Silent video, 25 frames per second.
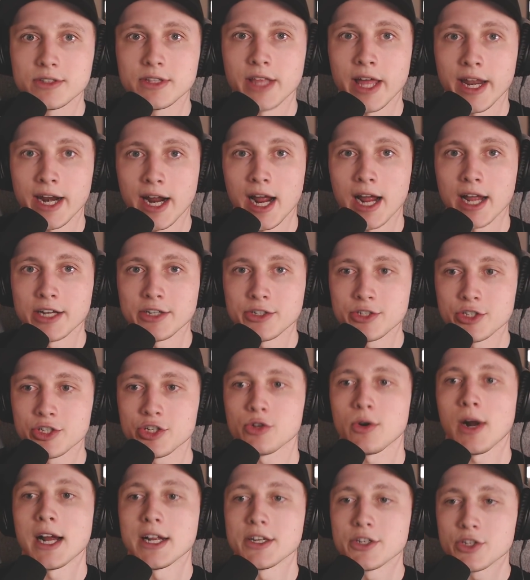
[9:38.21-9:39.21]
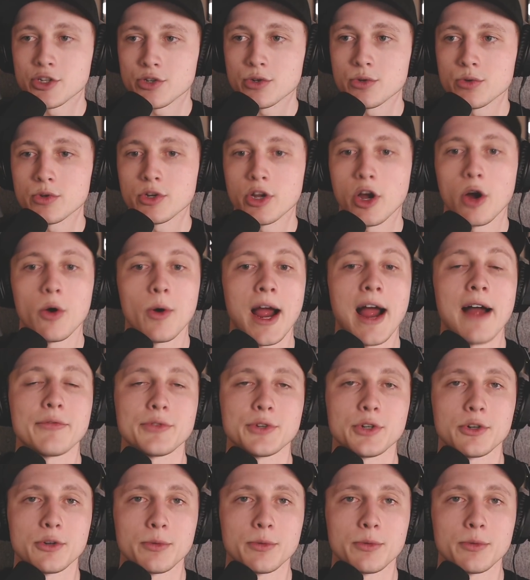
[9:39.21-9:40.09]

that I tried to go after,